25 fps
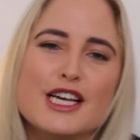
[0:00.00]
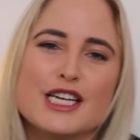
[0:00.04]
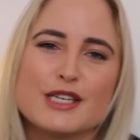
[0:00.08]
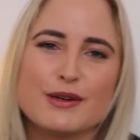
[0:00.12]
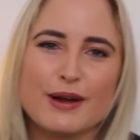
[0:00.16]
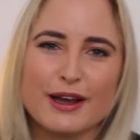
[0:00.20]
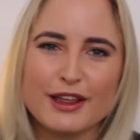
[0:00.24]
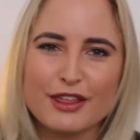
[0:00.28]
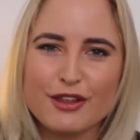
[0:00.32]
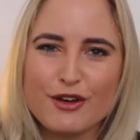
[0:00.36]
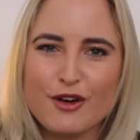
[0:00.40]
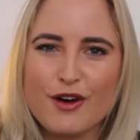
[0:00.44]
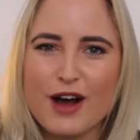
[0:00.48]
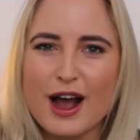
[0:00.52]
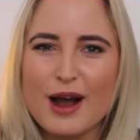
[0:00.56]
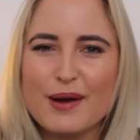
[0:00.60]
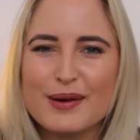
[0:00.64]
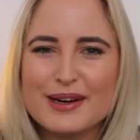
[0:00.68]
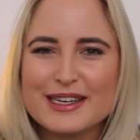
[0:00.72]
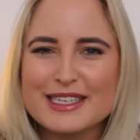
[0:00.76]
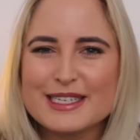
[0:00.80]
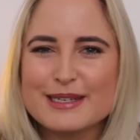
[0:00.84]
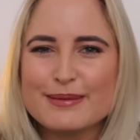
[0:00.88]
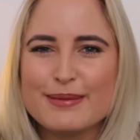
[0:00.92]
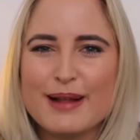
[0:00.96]
So I thought I
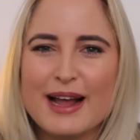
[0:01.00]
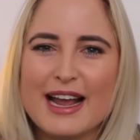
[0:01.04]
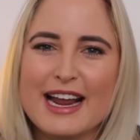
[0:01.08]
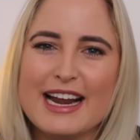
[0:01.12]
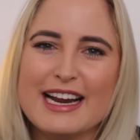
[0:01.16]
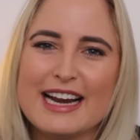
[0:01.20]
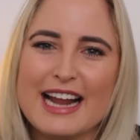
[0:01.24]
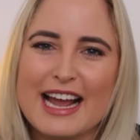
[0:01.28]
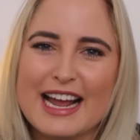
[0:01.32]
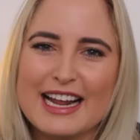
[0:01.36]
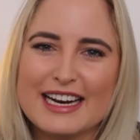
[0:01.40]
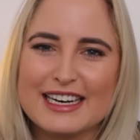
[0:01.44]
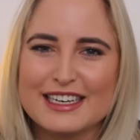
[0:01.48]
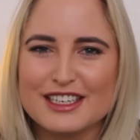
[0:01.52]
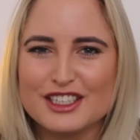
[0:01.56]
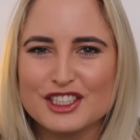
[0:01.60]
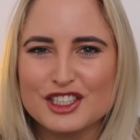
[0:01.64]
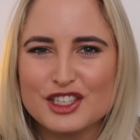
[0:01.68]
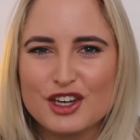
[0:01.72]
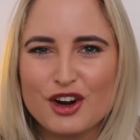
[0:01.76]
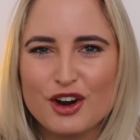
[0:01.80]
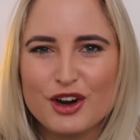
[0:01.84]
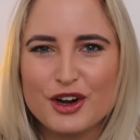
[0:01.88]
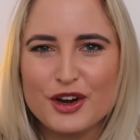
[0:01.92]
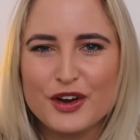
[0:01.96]
would explain and
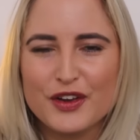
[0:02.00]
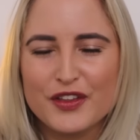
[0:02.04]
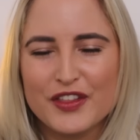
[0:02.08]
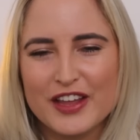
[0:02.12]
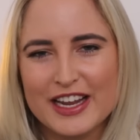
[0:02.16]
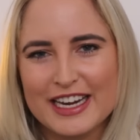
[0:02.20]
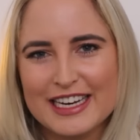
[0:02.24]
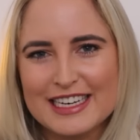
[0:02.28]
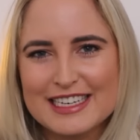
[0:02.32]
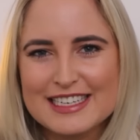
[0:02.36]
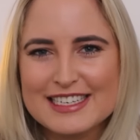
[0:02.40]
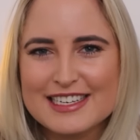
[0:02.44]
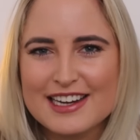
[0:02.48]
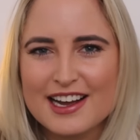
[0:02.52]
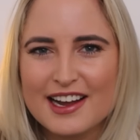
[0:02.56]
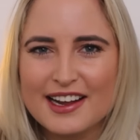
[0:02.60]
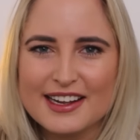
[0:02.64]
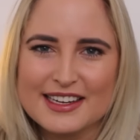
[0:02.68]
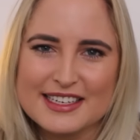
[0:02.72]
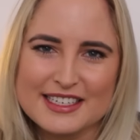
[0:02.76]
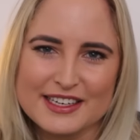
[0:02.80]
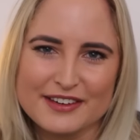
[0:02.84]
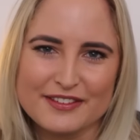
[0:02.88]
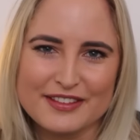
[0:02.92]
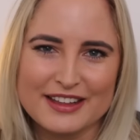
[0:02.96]
show you the
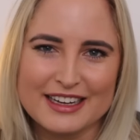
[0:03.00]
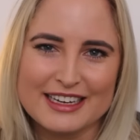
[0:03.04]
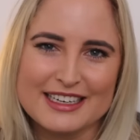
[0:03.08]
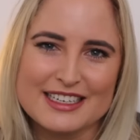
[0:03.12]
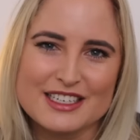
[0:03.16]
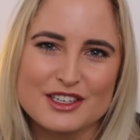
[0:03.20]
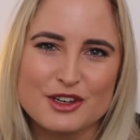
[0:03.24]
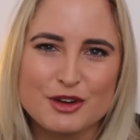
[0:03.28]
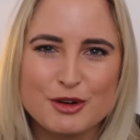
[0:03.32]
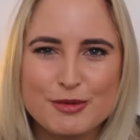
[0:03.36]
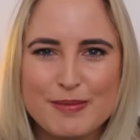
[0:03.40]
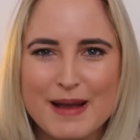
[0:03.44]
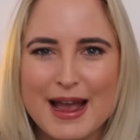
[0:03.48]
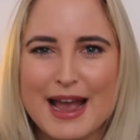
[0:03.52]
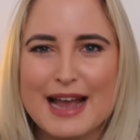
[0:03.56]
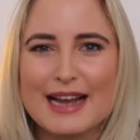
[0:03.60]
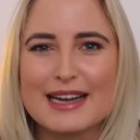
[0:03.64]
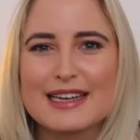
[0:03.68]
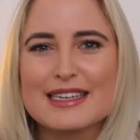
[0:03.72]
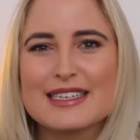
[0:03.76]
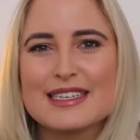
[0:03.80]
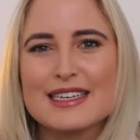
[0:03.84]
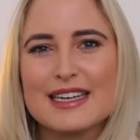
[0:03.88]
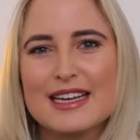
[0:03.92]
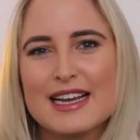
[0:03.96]
insides of these two
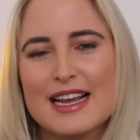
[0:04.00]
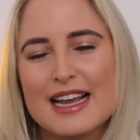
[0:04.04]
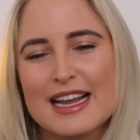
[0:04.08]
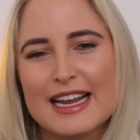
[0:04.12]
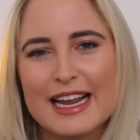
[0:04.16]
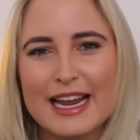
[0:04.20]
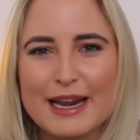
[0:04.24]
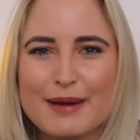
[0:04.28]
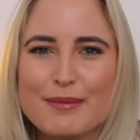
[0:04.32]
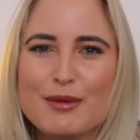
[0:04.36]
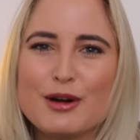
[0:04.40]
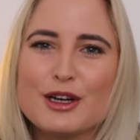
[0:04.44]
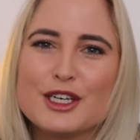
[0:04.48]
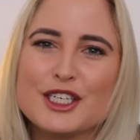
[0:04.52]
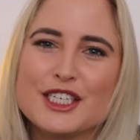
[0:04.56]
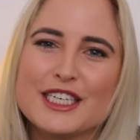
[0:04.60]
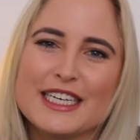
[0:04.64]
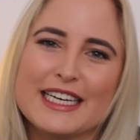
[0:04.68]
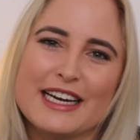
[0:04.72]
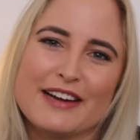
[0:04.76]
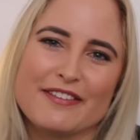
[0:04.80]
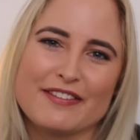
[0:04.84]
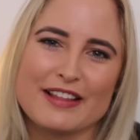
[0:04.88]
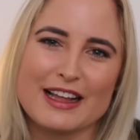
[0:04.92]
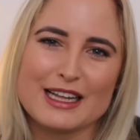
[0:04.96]
bags. Keep
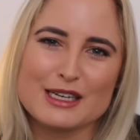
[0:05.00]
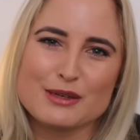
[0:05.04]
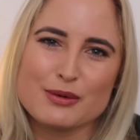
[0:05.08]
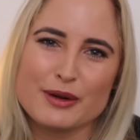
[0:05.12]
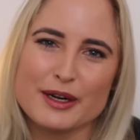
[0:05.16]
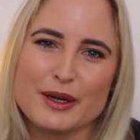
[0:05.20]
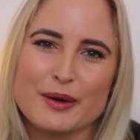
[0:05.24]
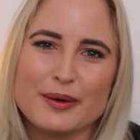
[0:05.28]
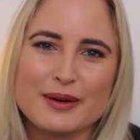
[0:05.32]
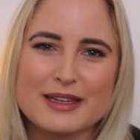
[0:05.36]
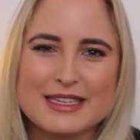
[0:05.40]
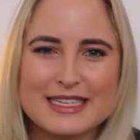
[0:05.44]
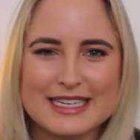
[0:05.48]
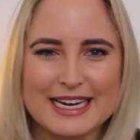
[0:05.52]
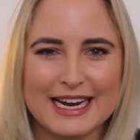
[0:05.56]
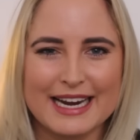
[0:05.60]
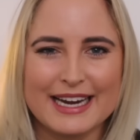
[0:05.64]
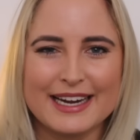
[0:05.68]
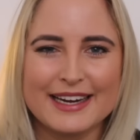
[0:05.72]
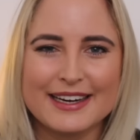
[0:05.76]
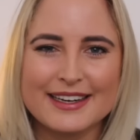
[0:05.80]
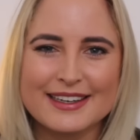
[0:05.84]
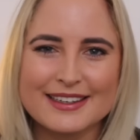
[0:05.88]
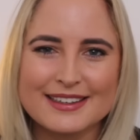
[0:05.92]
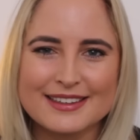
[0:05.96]
watching if that's what you want to
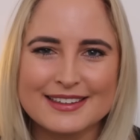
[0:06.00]
see.